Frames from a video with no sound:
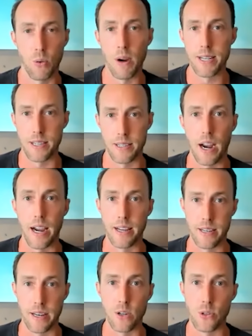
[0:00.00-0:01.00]
twice as high
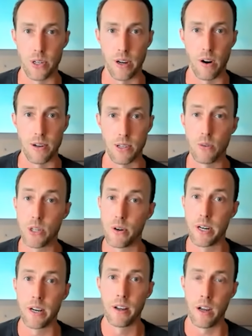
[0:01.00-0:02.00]
as they usually are. So
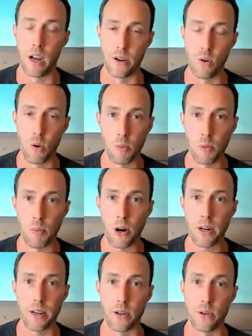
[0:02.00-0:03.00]
during normal
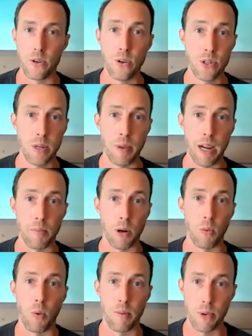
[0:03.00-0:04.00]
market, you'd usually pay
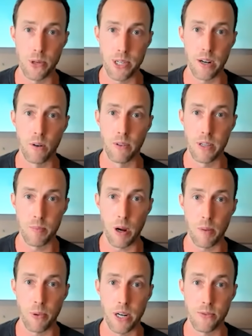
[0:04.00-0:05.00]
about 1% over the
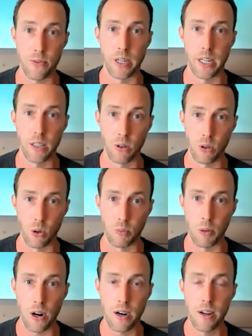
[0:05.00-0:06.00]
spot price for a kilo gold
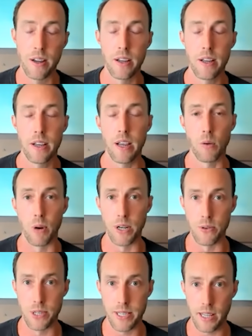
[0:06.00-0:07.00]
bar. When
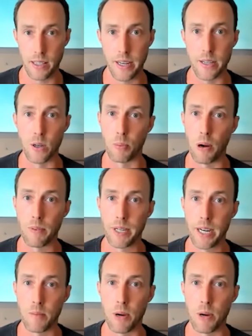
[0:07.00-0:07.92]
you sell it, you'll probably